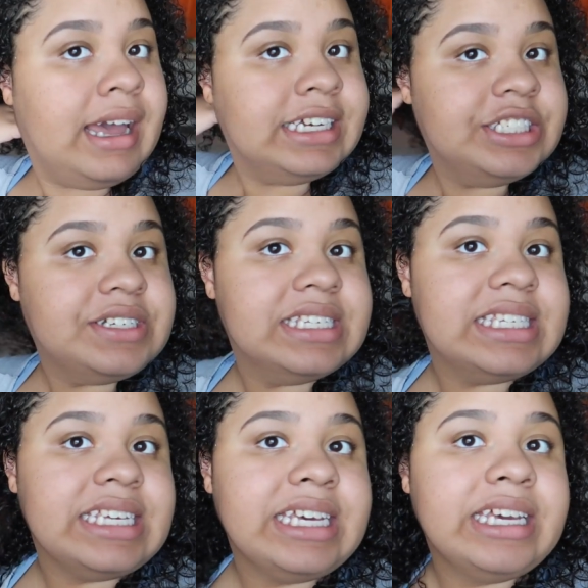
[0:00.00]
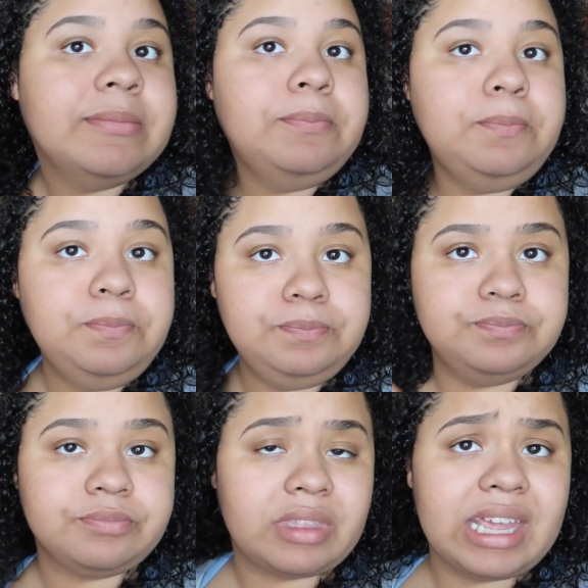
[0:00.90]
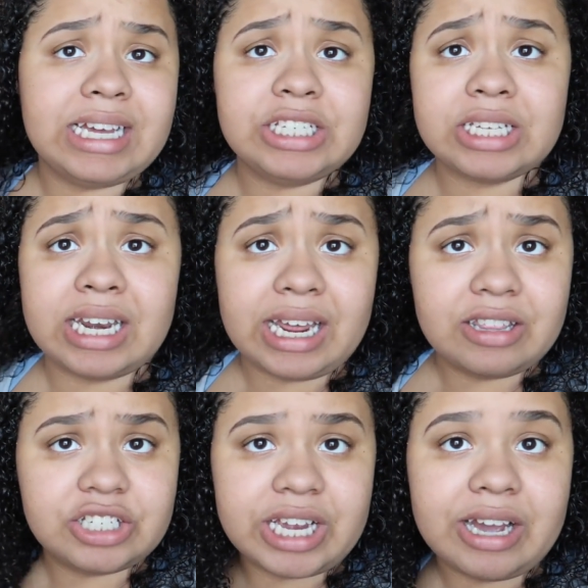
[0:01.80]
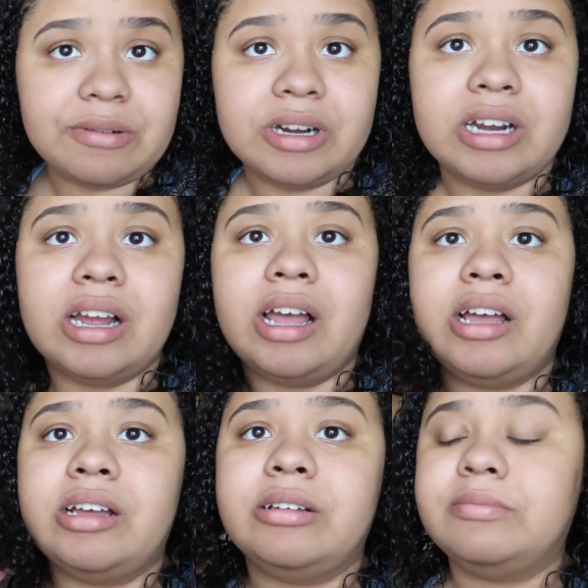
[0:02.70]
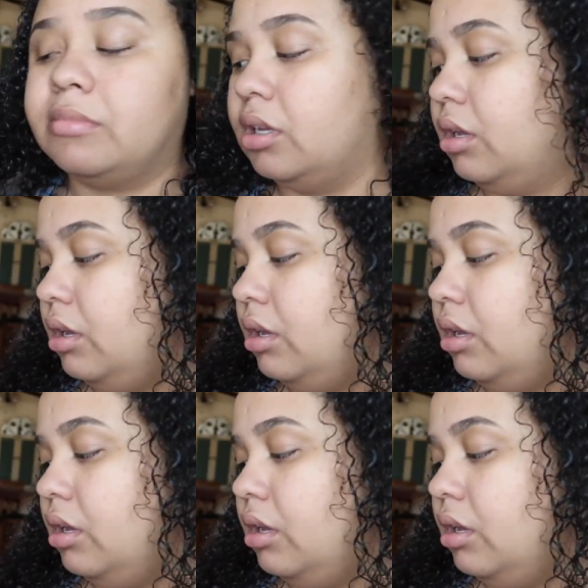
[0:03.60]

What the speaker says: As you can see, I just got out of the shower and